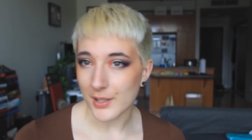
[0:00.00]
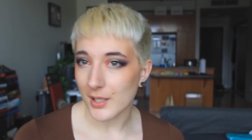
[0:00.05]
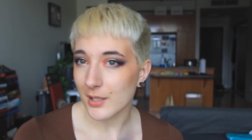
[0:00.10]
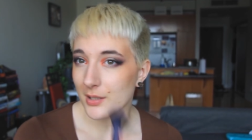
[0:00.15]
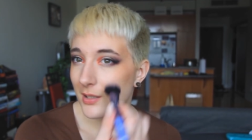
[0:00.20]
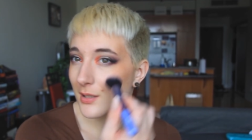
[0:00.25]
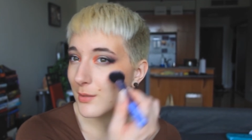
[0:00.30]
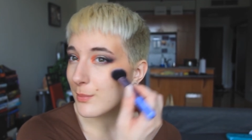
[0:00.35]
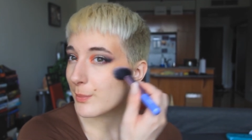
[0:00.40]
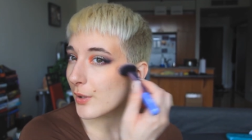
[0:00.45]

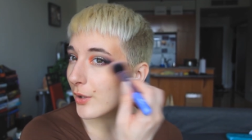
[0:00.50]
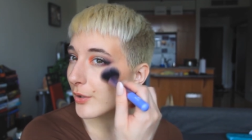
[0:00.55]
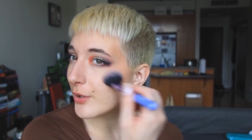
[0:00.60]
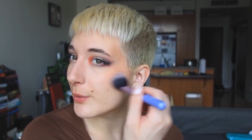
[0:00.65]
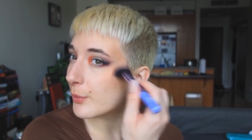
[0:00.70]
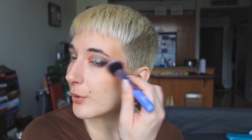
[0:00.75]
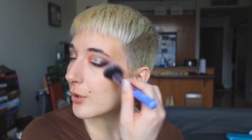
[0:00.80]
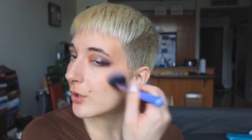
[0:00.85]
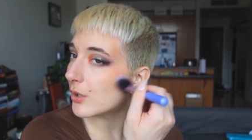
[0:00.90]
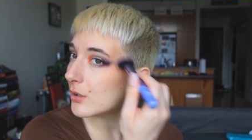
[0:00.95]
because it's
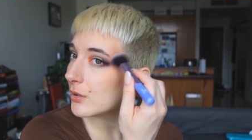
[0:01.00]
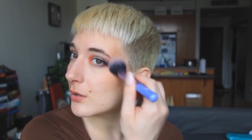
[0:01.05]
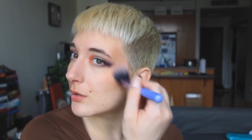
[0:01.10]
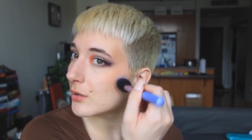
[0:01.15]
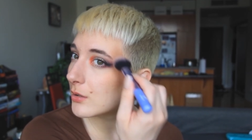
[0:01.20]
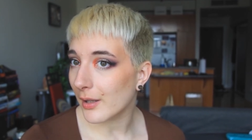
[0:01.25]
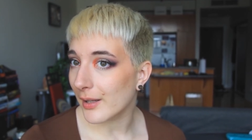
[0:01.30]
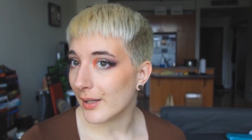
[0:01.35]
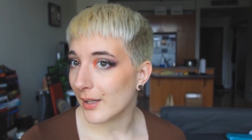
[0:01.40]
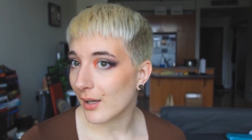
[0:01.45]
buildable.
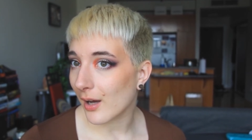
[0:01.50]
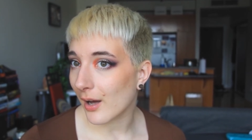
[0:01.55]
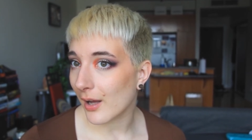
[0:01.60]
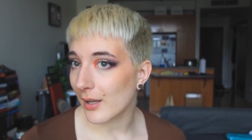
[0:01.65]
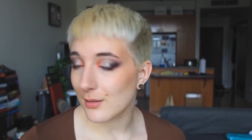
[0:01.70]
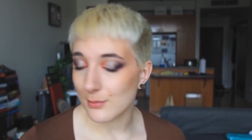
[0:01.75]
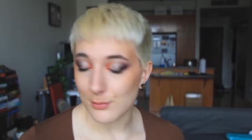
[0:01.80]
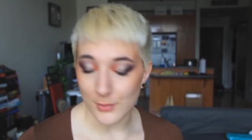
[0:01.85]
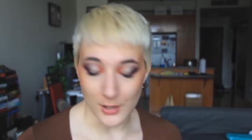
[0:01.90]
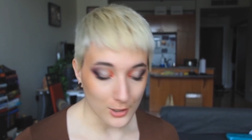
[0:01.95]
Like
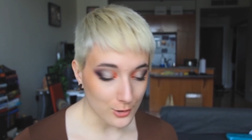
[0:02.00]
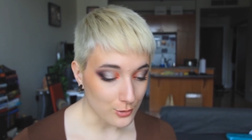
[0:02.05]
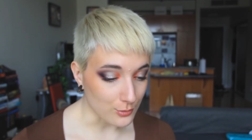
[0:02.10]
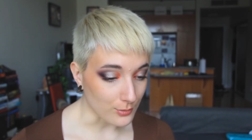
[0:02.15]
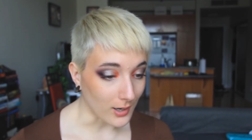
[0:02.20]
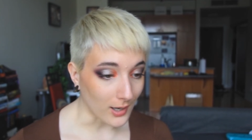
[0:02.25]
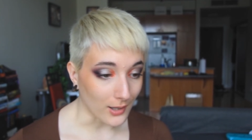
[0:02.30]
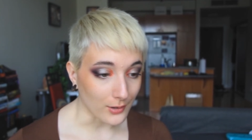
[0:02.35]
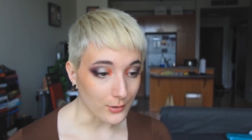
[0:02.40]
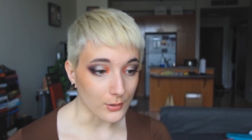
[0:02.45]
I'd much
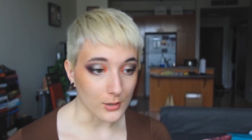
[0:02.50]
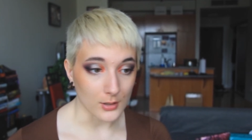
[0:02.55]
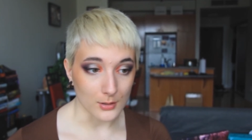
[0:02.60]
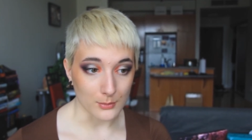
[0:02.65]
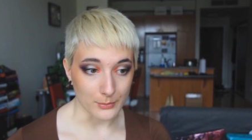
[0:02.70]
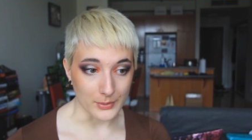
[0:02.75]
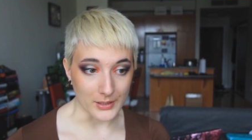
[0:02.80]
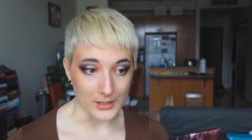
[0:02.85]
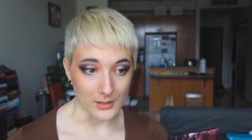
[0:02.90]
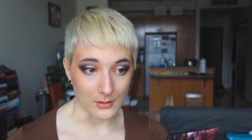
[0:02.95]
rather
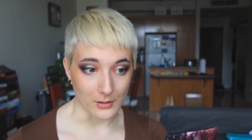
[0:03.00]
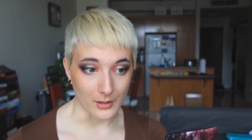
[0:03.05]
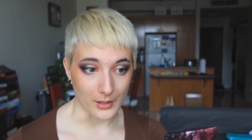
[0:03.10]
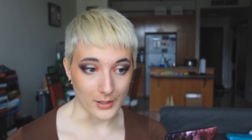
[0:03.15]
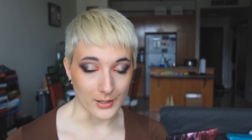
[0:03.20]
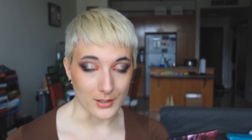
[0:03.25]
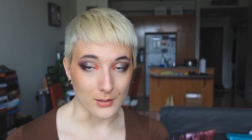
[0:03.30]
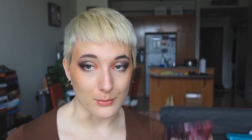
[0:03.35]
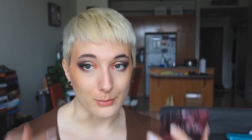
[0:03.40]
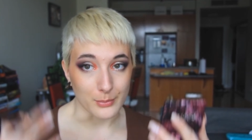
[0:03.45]
it be
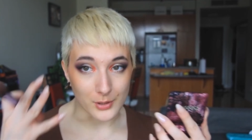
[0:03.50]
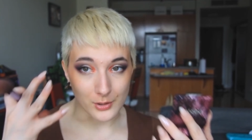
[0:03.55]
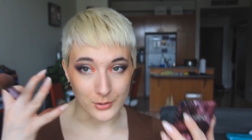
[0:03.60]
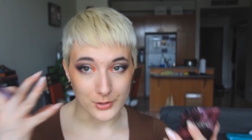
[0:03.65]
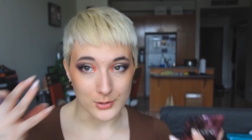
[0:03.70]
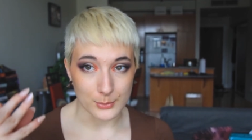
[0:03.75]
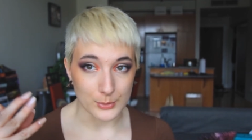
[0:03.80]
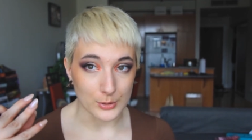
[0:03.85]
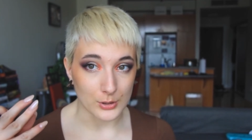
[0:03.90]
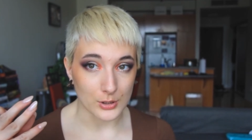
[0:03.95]
like
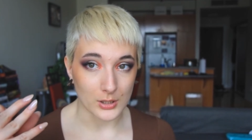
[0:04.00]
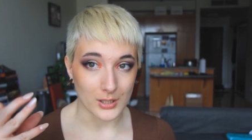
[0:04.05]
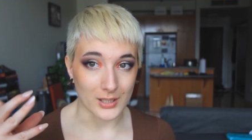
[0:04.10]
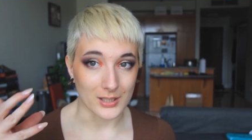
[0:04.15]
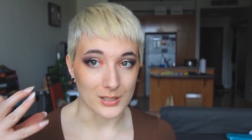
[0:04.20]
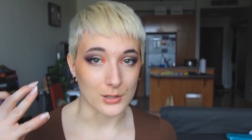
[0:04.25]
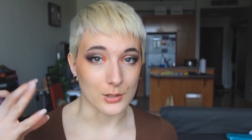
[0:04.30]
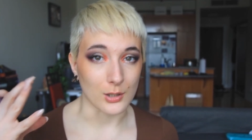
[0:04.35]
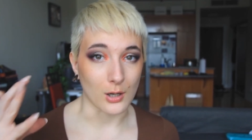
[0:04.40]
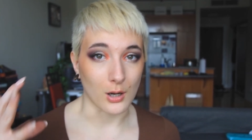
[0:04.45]
buildable
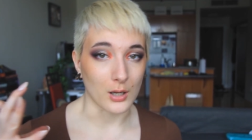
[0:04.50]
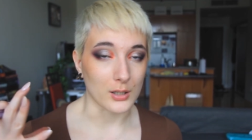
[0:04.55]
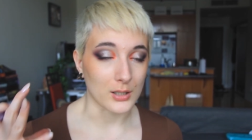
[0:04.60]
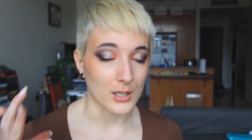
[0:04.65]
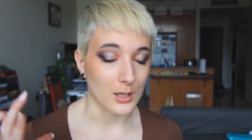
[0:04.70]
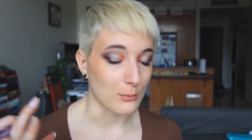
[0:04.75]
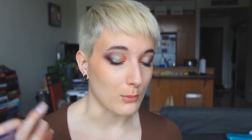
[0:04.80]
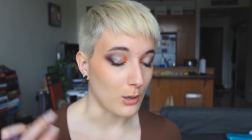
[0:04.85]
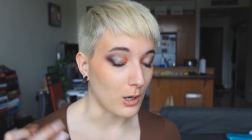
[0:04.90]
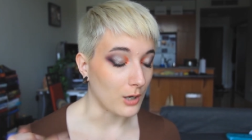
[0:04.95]
and not
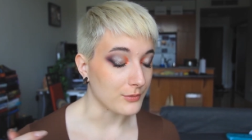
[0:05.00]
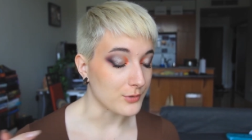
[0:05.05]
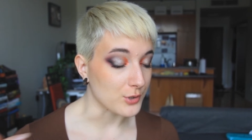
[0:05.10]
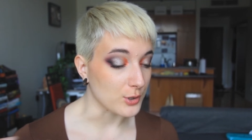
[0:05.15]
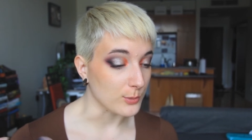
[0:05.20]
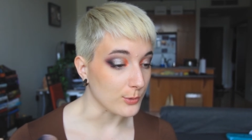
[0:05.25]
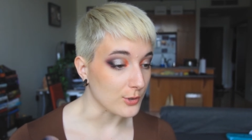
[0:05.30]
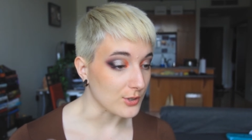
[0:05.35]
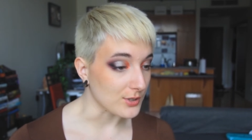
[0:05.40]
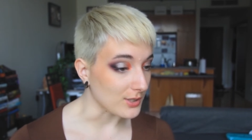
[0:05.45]
come off
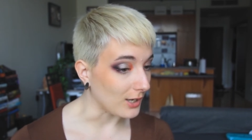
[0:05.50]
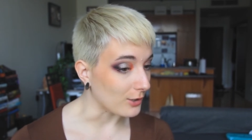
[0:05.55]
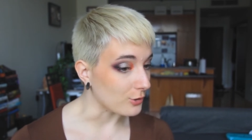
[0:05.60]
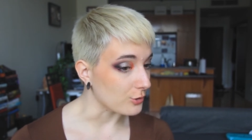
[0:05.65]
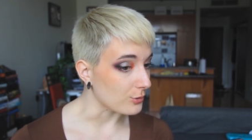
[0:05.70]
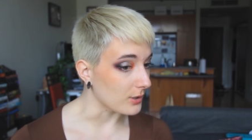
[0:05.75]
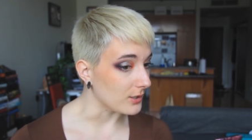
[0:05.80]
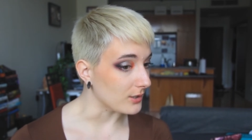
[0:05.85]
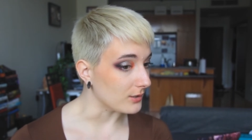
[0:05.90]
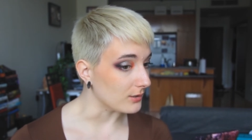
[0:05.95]
super
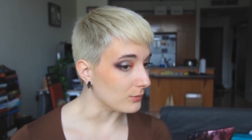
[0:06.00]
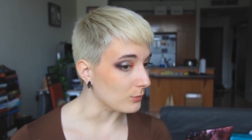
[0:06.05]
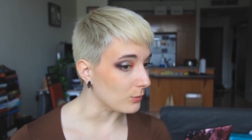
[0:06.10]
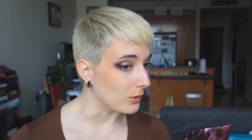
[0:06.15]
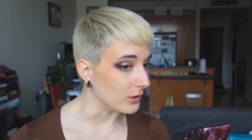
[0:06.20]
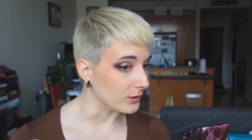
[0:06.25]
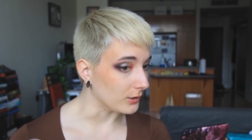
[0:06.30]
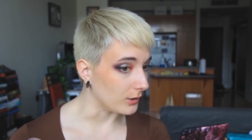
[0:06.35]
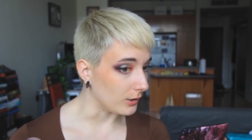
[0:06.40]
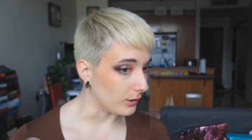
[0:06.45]
saturated in
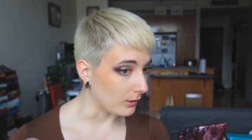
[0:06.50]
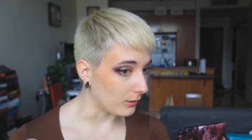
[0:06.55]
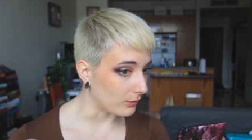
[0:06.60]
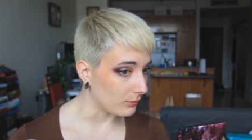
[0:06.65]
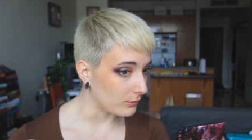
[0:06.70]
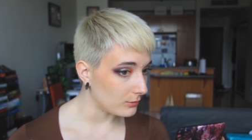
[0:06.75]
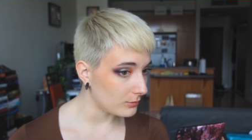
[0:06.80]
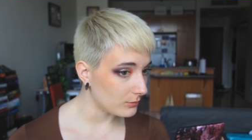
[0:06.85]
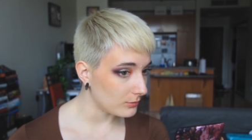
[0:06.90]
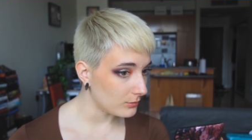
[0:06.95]
one
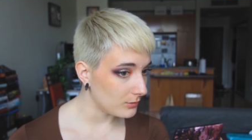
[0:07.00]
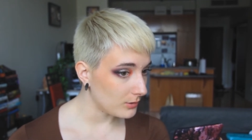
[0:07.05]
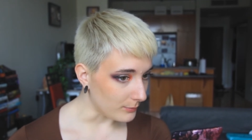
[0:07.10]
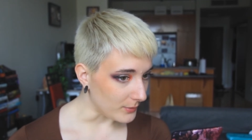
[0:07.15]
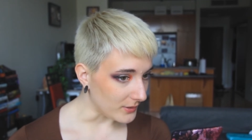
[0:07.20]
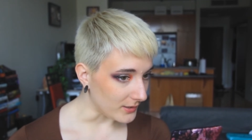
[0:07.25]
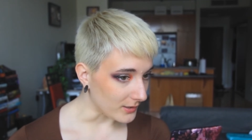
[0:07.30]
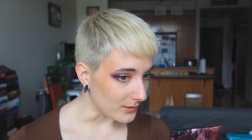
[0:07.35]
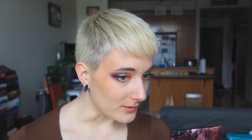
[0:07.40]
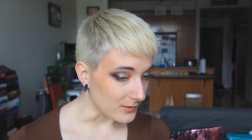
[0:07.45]
go
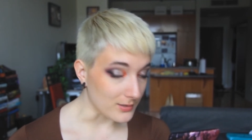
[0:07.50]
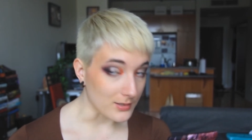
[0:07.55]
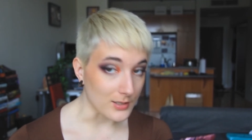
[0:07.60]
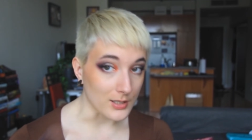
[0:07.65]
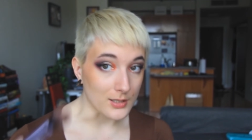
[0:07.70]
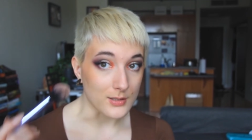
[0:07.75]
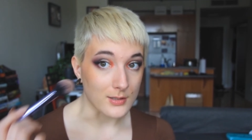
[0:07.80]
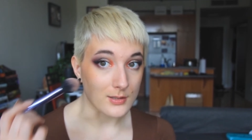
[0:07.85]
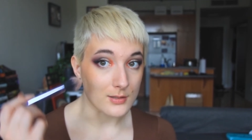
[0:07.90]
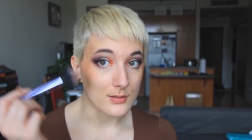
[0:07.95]
because
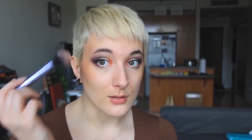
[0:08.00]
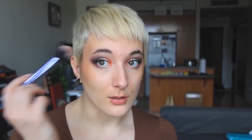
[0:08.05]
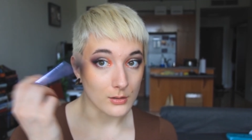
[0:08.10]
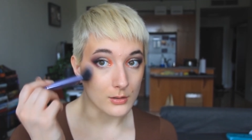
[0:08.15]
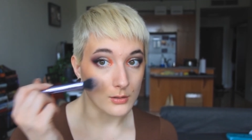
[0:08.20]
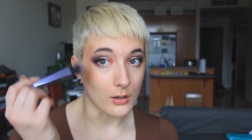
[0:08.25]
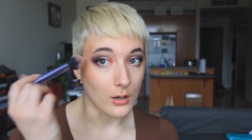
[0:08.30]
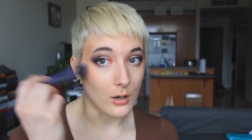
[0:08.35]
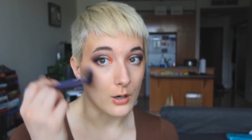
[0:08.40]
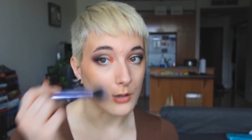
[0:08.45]
it's
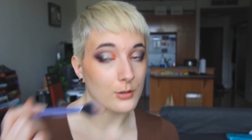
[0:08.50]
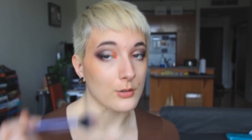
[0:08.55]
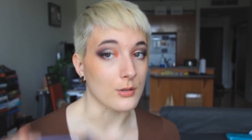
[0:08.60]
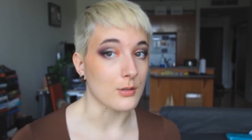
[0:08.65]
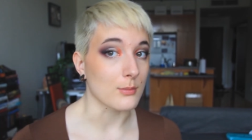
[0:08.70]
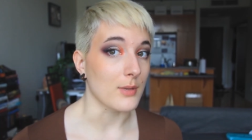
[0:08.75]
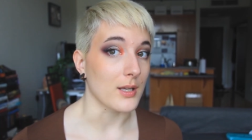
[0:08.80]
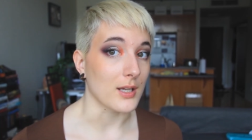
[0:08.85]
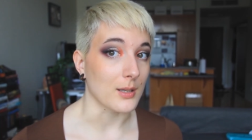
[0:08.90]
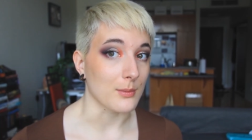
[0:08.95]
harder
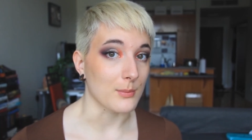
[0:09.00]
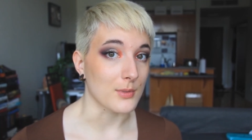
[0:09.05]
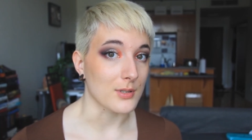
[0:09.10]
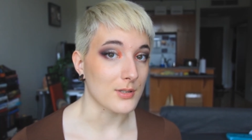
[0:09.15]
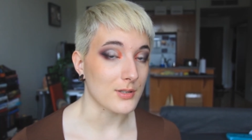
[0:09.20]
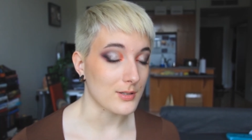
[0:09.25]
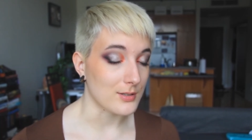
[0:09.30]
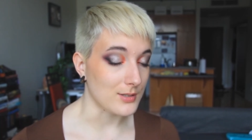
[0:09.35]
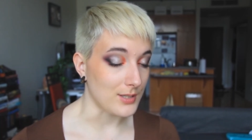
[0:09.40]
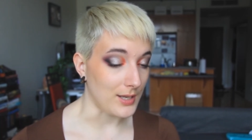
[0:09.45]
to make a
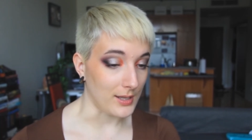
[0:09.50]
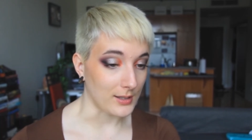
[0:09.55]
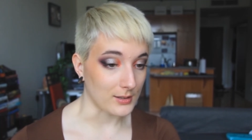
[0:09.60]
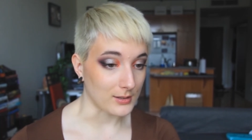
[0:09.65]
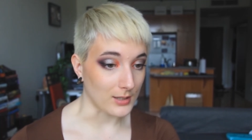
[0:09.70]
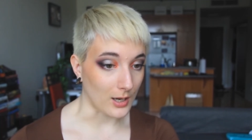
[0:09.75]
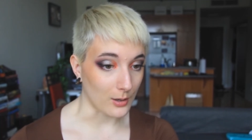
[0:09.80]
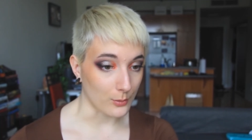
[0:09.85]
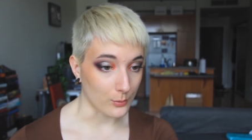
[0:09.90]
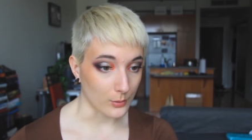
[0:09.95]
mistake
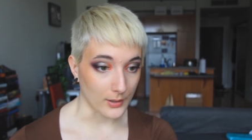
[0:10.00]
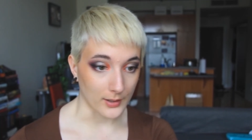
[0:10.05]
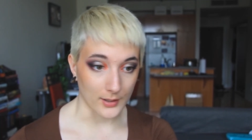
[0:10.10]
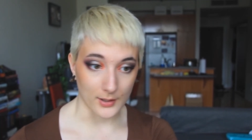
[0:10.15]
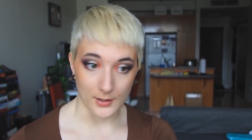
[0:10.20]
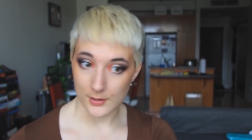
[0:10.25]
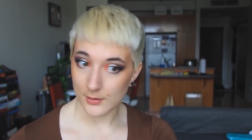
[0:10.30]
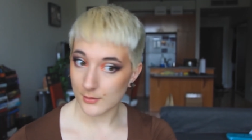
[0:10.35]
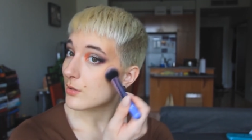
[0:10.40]
that way.